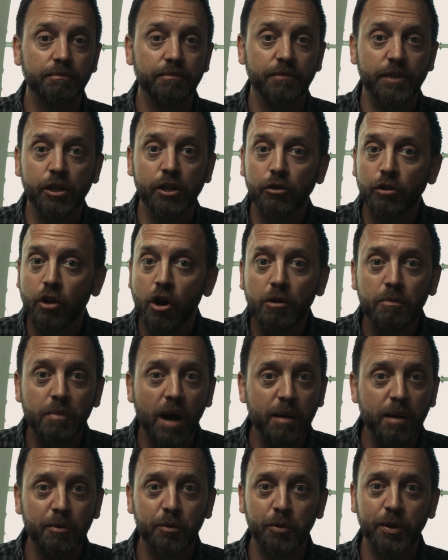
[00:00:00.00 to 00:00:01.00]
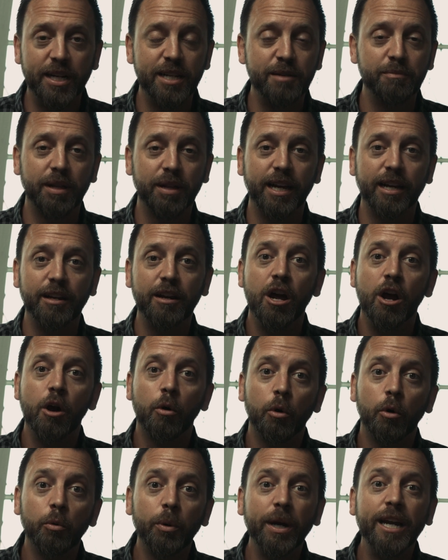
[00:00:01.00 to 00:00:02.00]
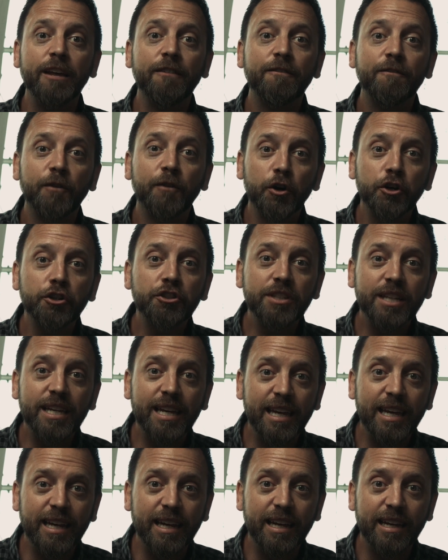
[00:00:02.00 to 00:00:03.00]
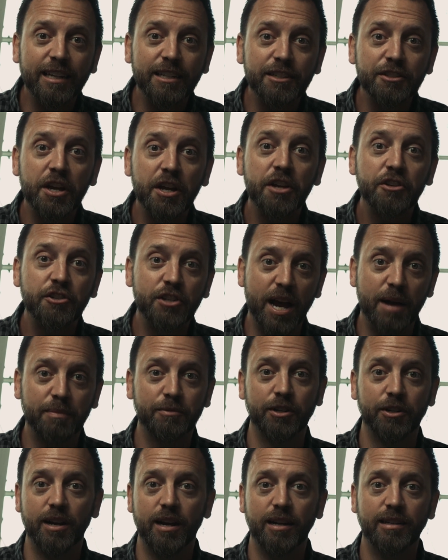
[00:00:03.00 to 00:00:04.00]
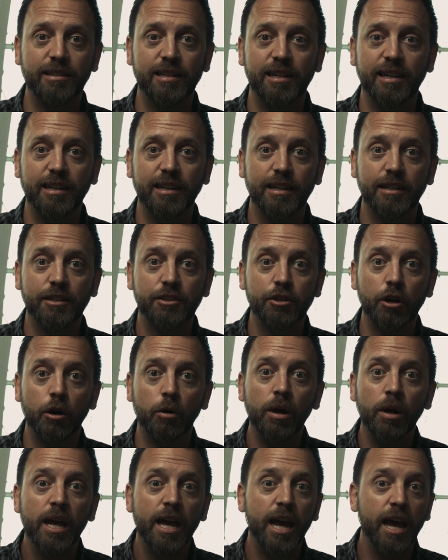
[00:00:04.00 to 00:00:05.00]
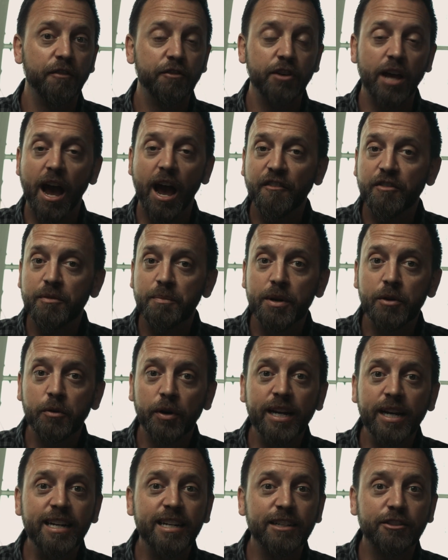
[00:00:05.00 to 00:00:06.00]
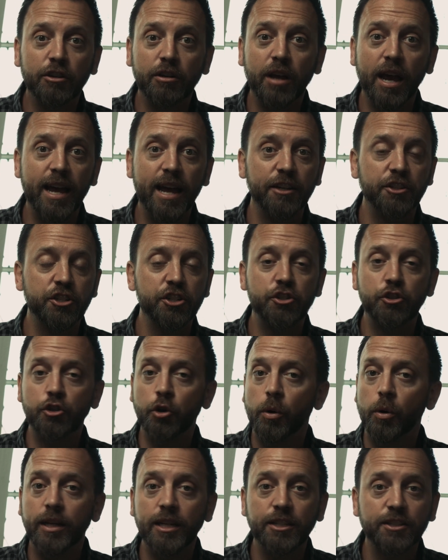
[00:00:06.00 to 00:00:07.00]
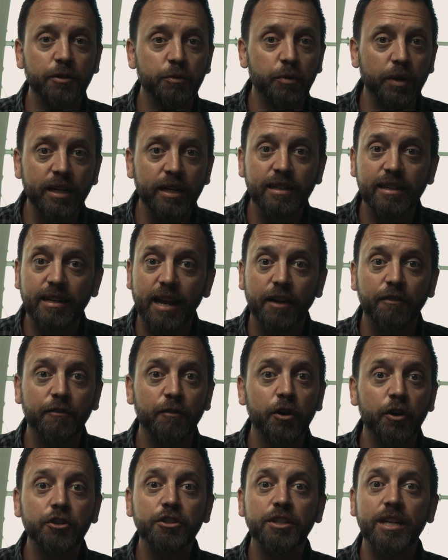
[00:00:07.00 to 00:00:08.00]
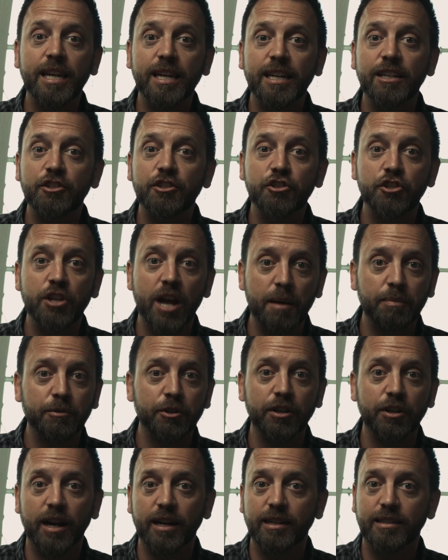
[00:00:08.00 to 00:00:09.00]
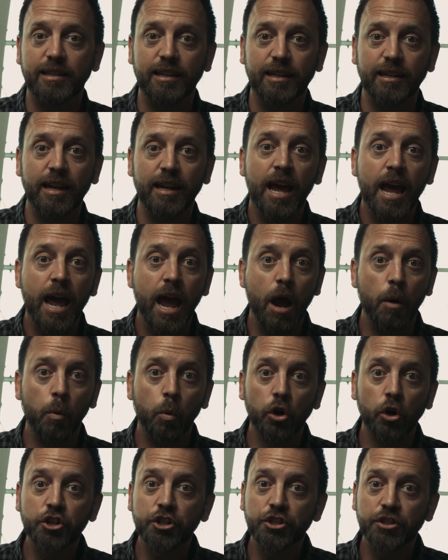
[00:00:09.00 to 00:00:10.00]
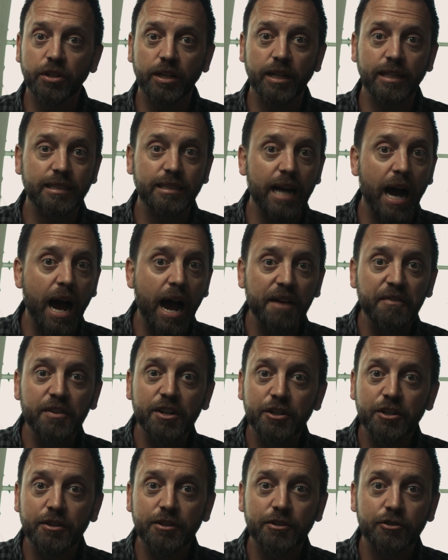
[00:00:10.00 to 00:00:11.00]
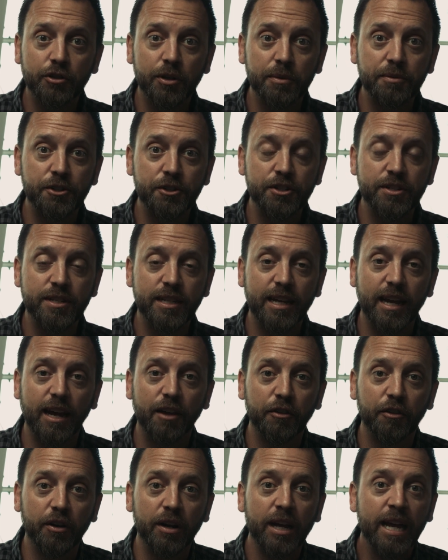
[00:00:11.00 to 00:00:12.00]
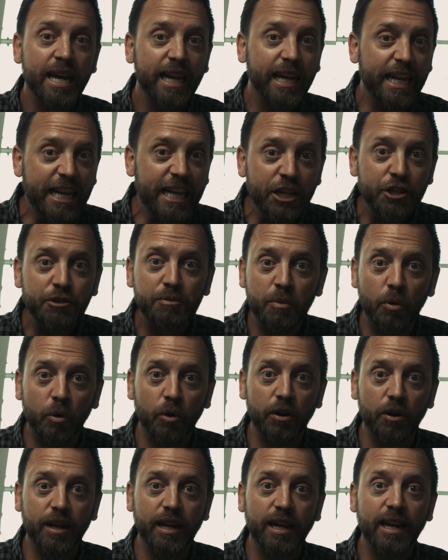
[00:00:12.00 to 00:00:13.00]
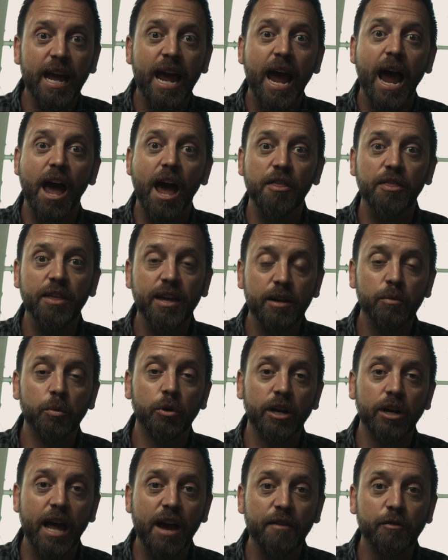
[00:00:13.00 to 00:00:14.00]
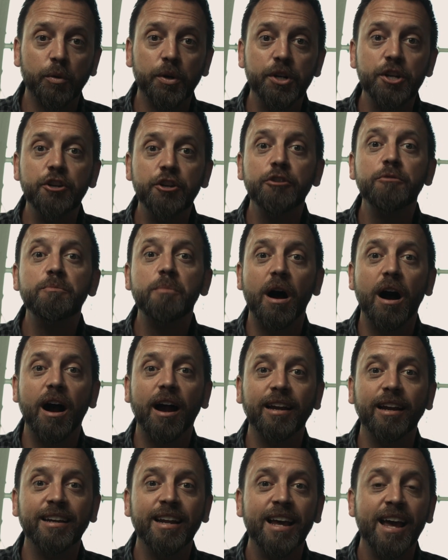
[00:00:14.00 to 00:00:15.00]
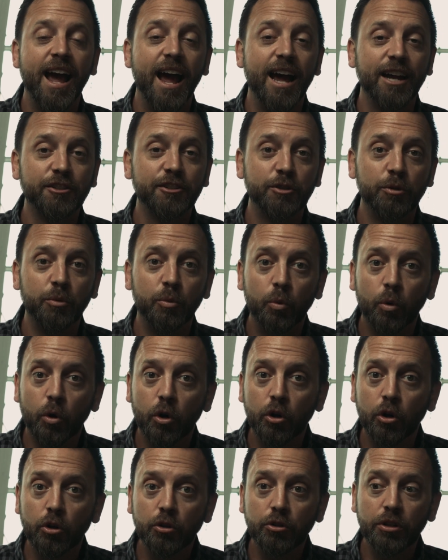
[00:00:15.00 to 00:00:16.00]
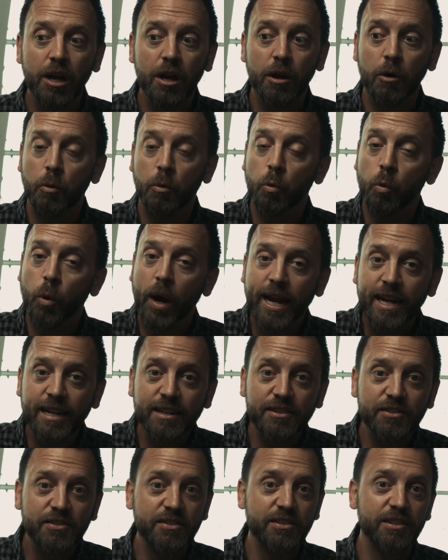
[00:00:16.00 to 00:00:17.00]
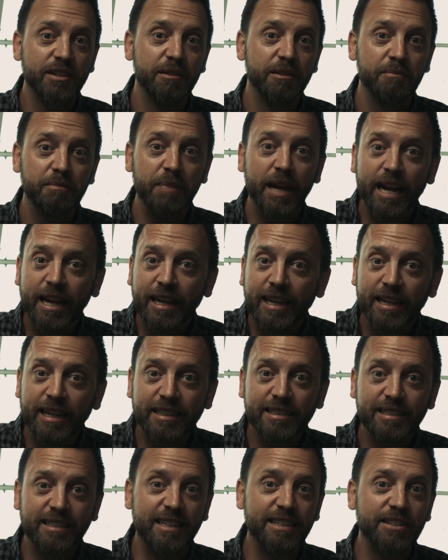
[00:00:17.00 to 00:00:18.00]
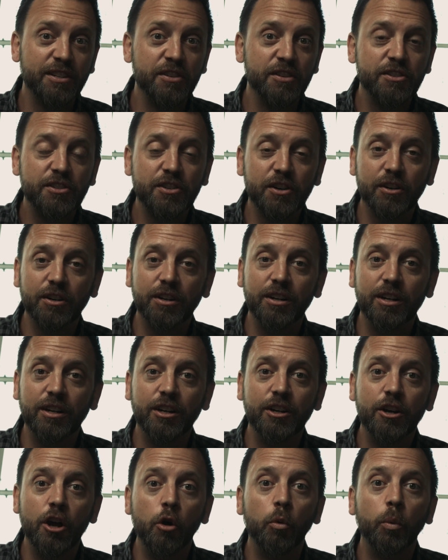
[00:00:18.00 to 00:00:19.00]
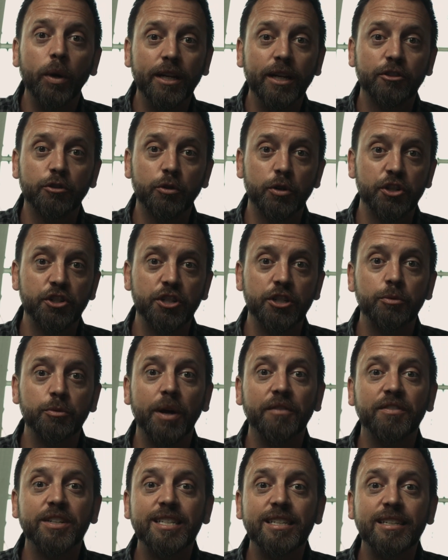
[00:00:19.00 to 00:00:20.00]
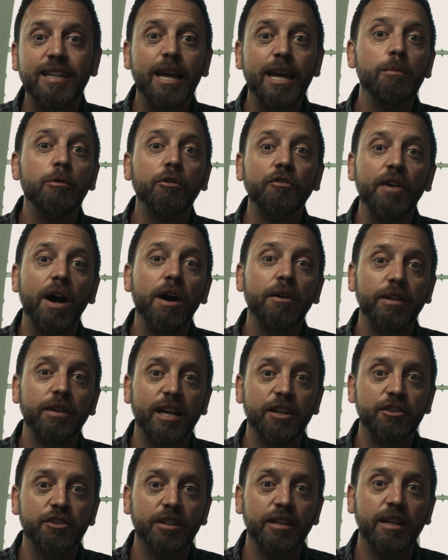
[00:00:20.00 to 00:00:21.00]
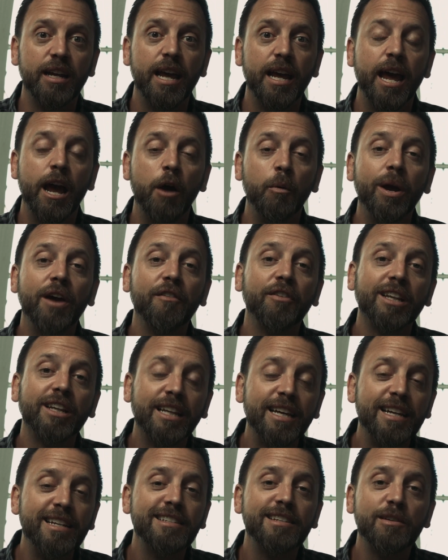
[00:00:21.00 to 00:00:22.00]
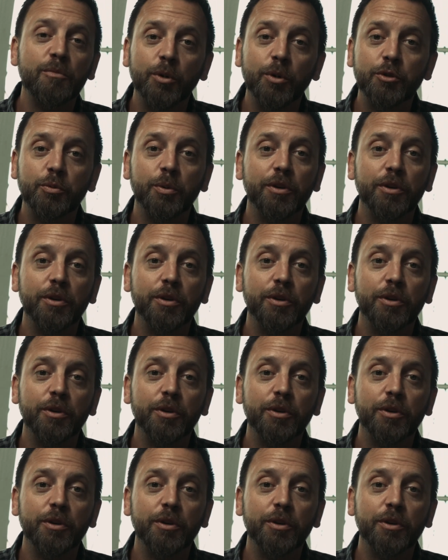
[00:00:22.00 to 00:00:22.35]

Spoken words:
year-long Bible reading plan. We're reading 1 Kings chapter 19. And so if you haven't been reading, it's okay. Just join us in reading today, 1 Kings chapter 19. And we're just gonna dive into the scriptures together each morning, and then we're gonna have a renewed mind as the world waits, panics, is uncertain. No, we as Christians, we have a stable foundation and we have a lens in which